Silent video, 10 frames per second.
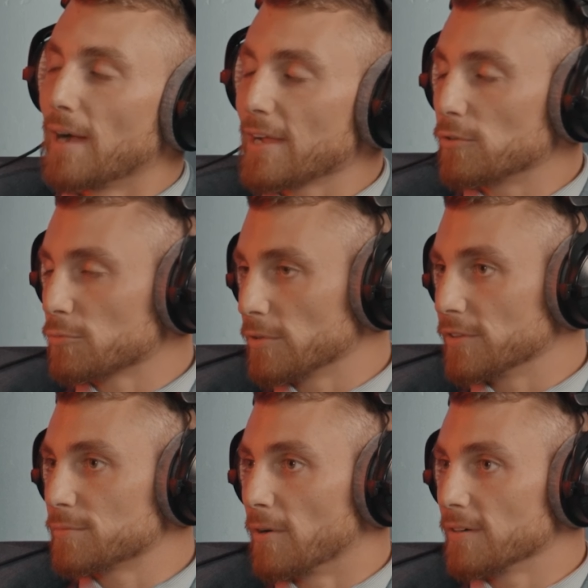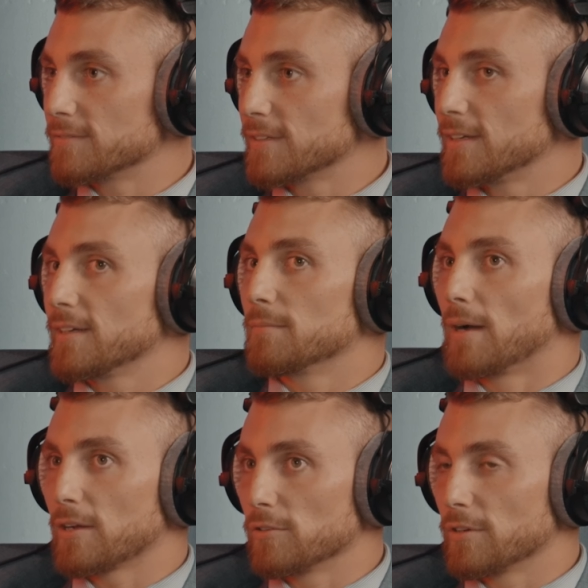Michael's really smart.
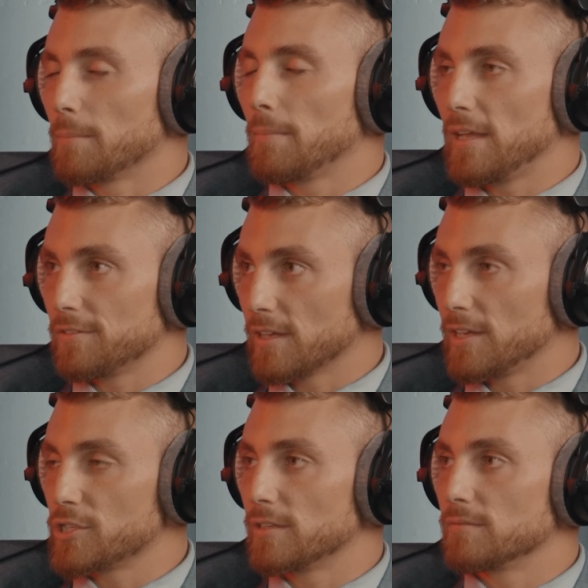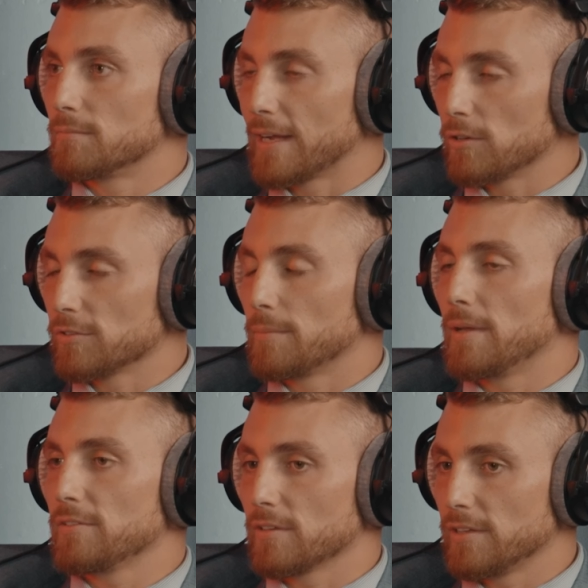Michael's an amazing agent. Michael's an
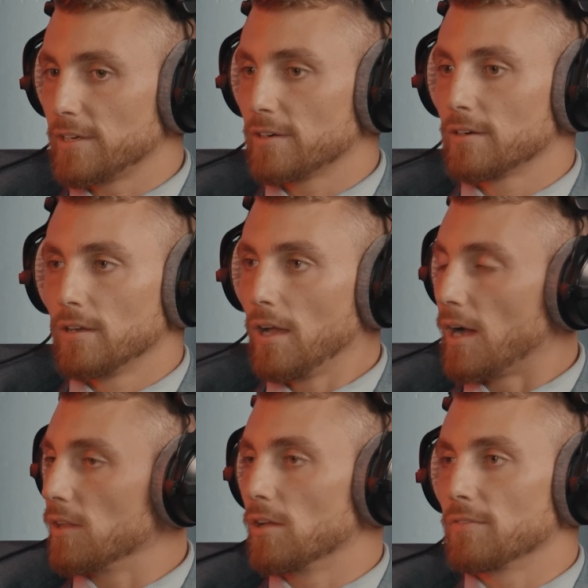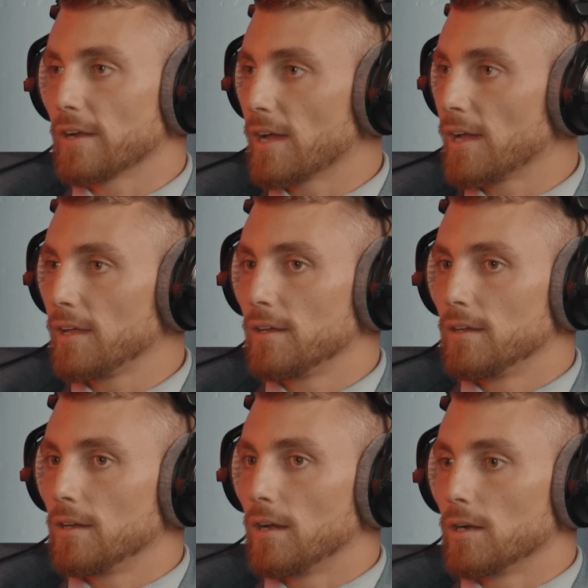amazing leader. I love the guy.
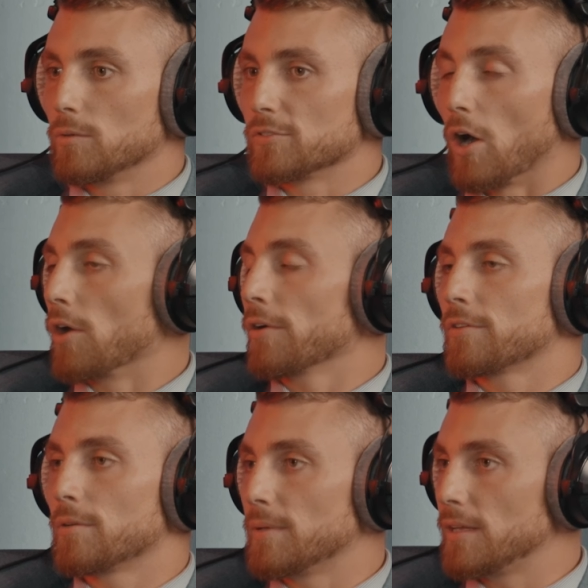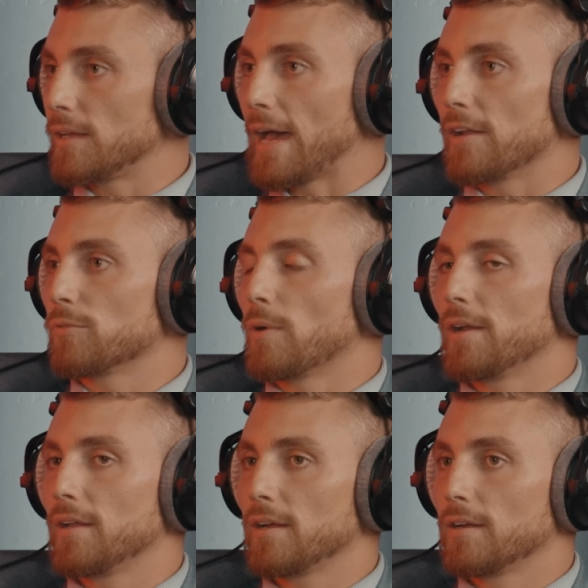I was honored to be at his
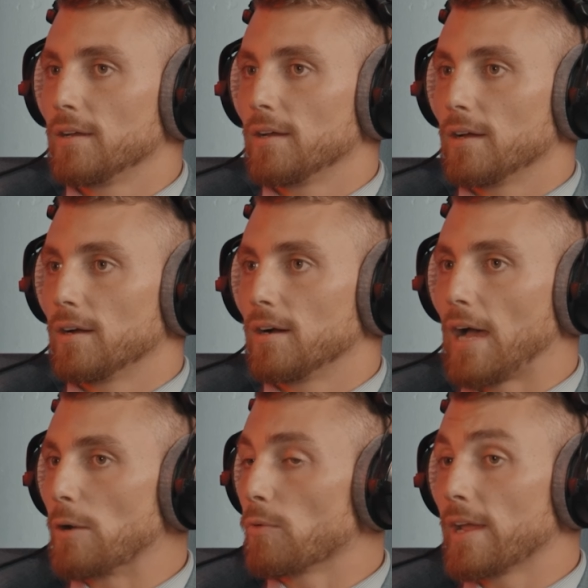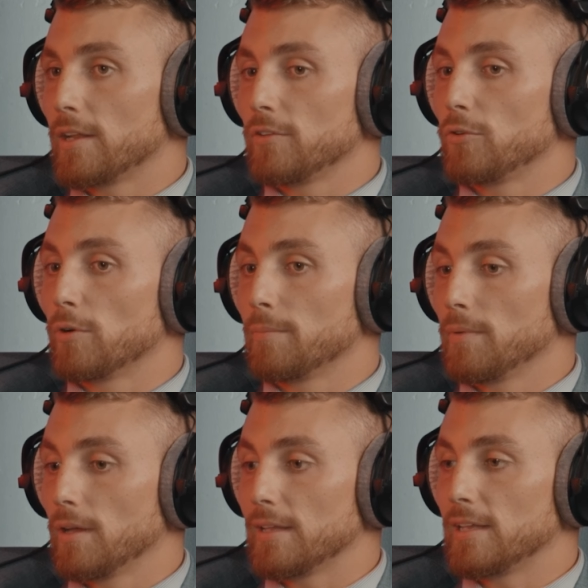wedding. Uh, I ran into him
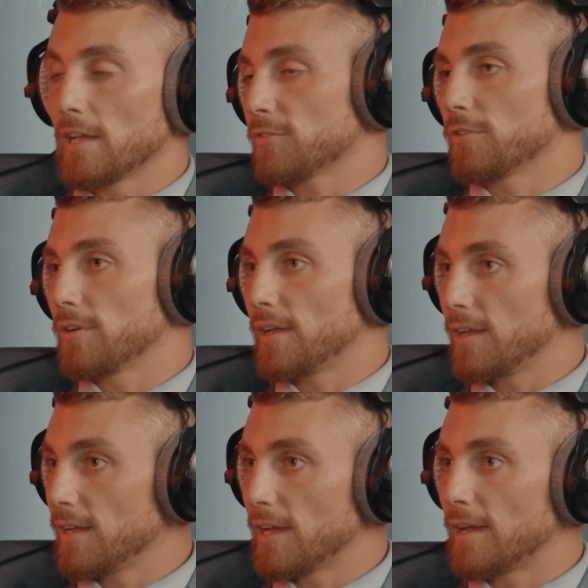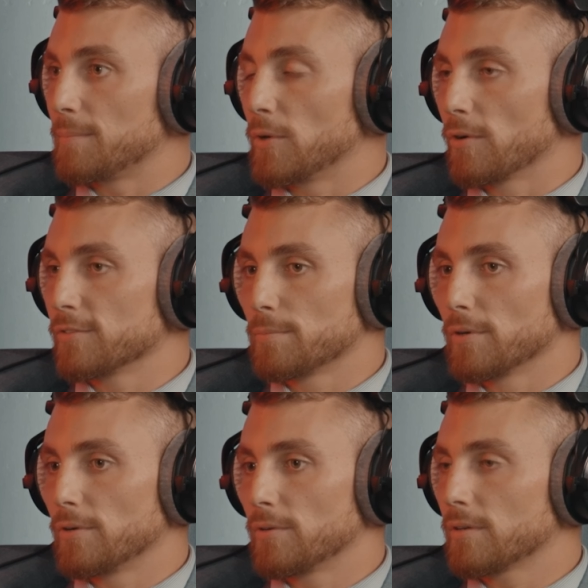yesterday at Bjorn's
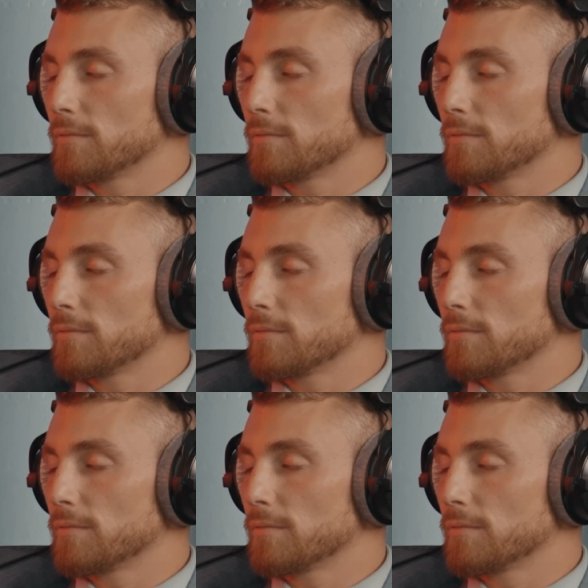Brew.